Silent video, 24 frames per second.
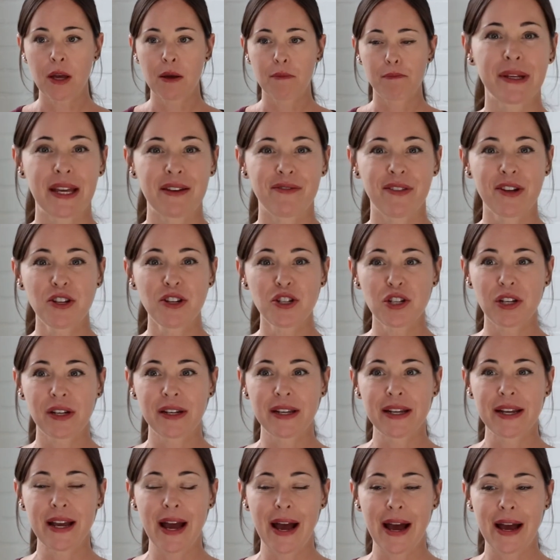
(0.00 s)
but
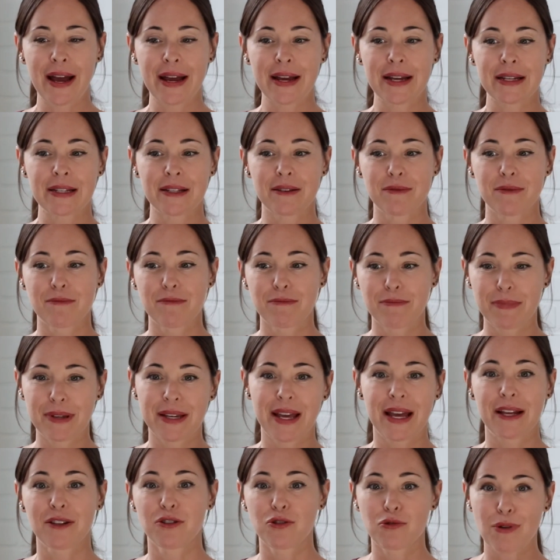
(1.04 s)
eventually I
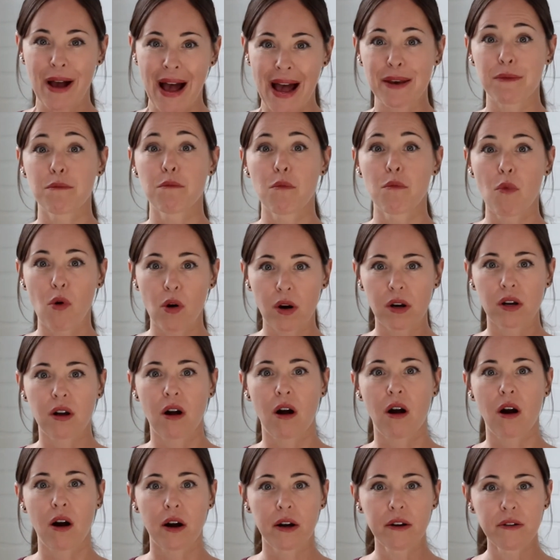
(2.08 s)
began to add more
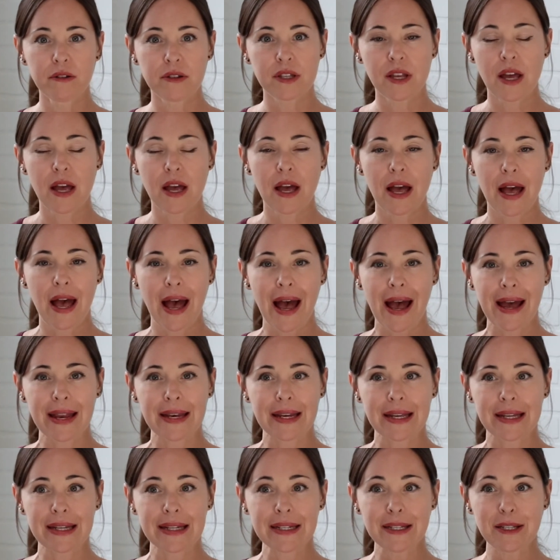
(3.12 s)
cards
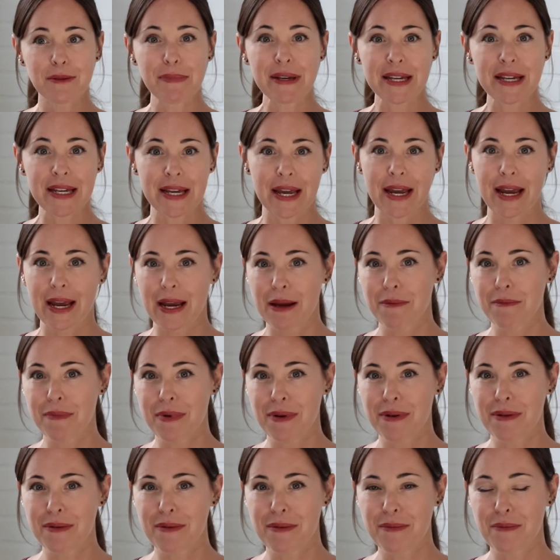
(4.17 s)
and it became